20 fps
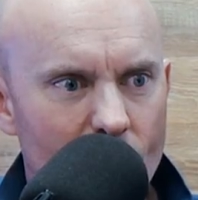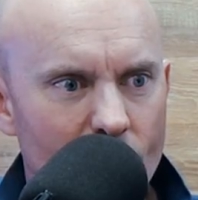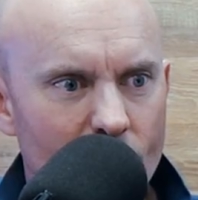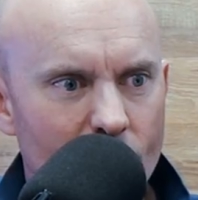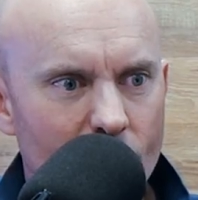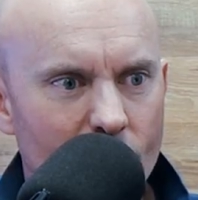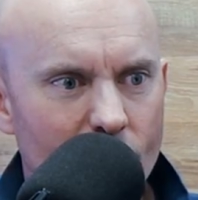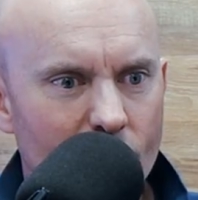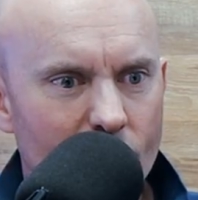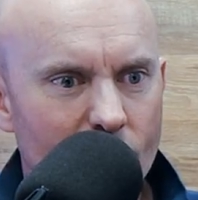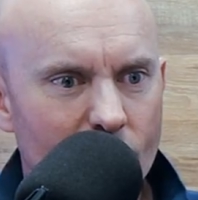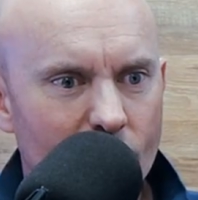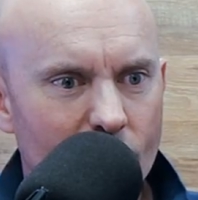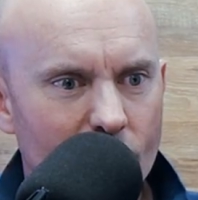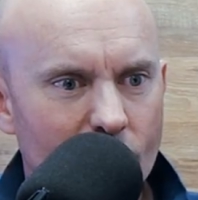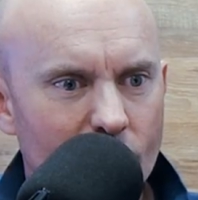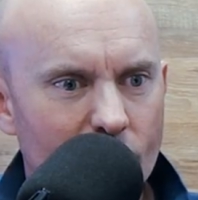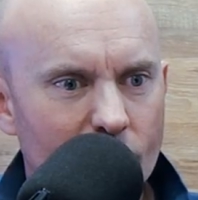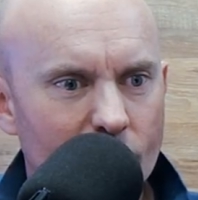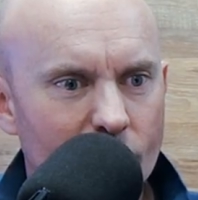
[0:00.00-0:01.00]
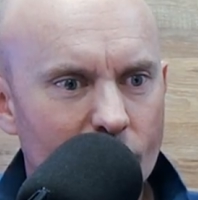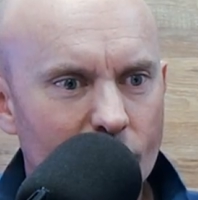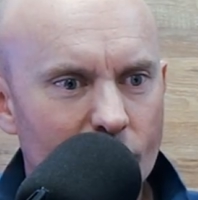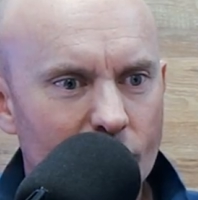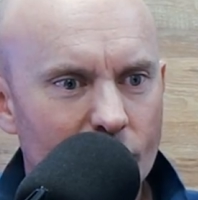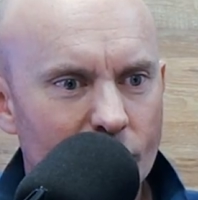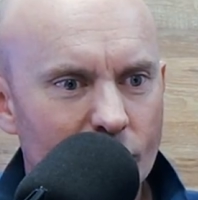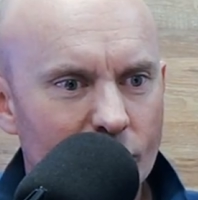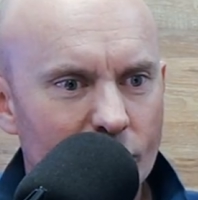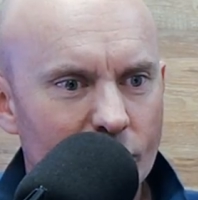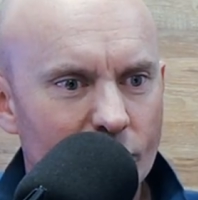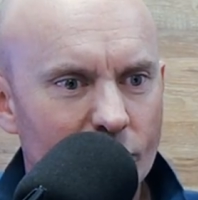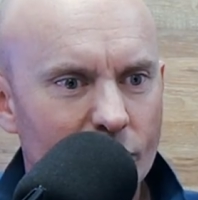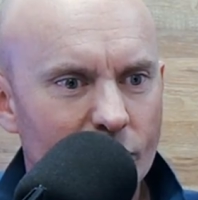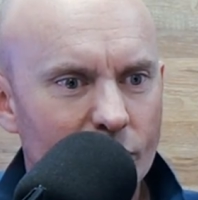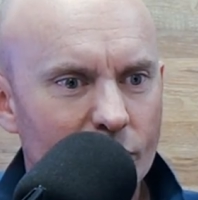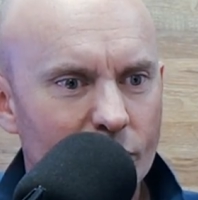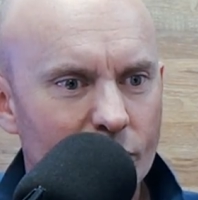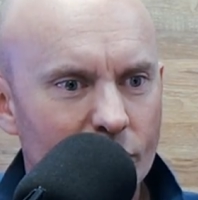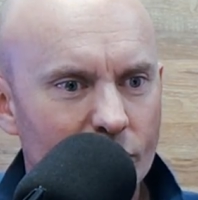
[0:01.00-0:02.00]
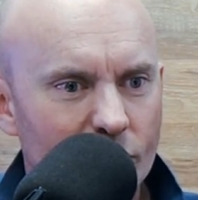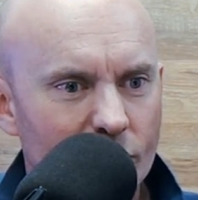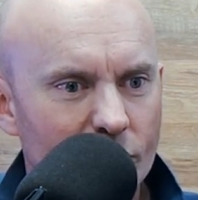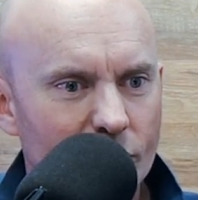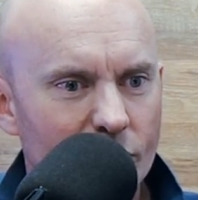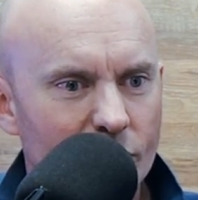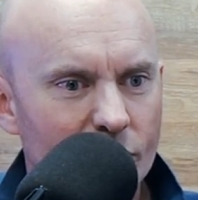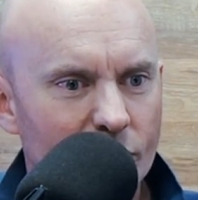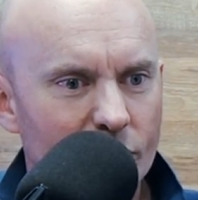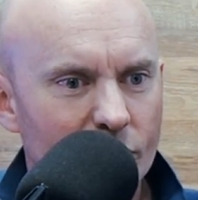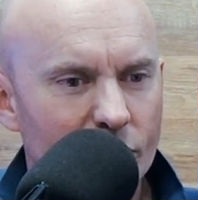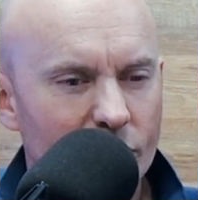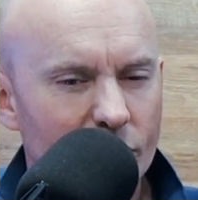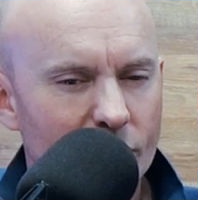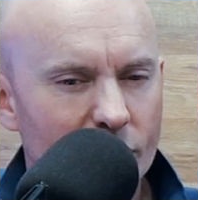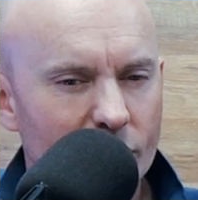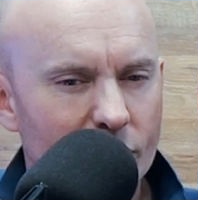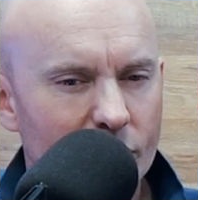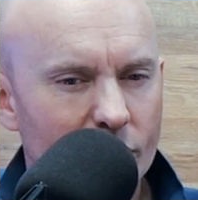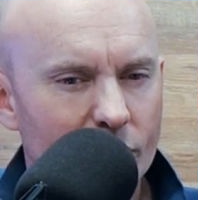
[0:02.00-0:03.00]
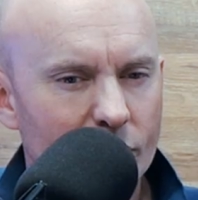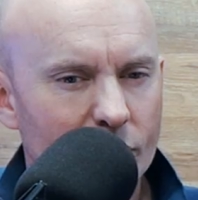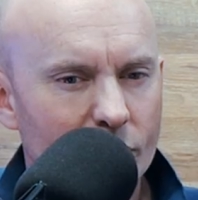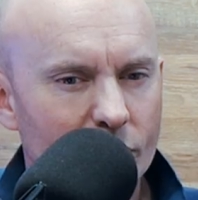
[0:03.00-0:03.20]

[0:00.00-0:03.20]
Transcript: No words are spoken by the person on screen.